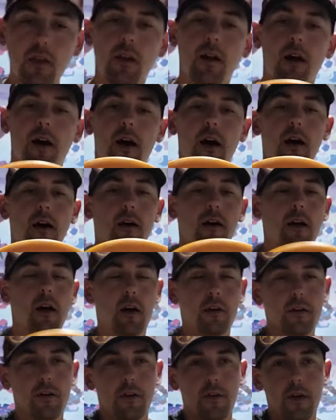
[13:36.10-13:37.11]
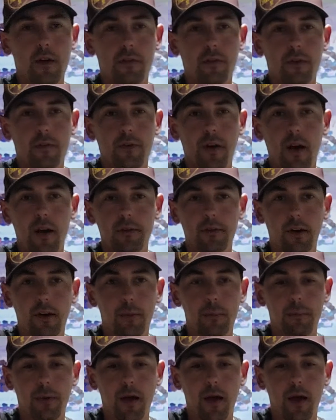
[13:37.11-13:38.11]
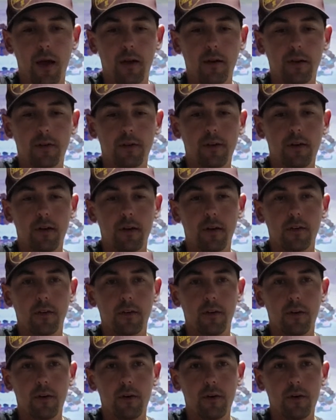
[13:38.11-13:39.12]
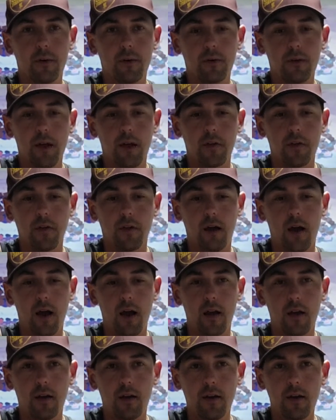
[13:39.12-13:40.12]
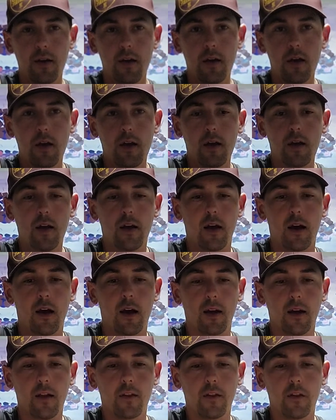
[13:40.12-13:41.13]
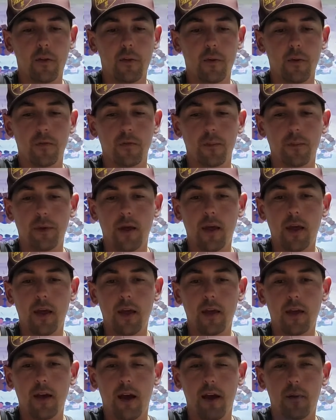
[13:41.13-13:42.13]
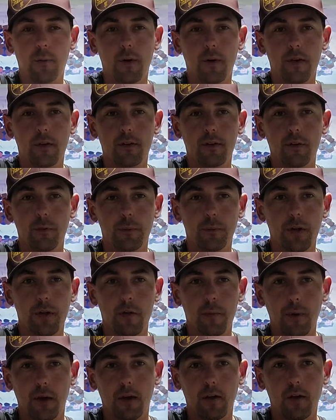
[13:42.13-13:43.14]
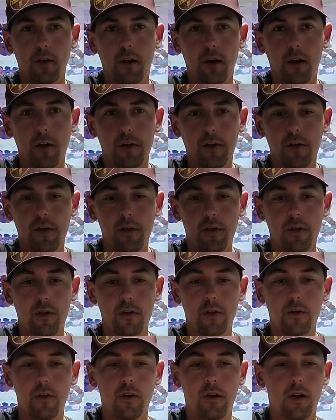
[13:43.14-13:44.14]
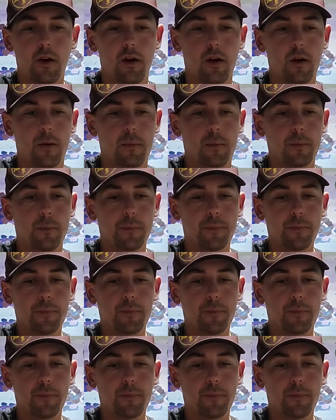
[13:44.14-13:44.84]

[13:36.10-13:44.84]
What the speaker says: 175 gram penned DD2 S-Line. I got this one from Nate. Kind of wanted to replace my Colossus, and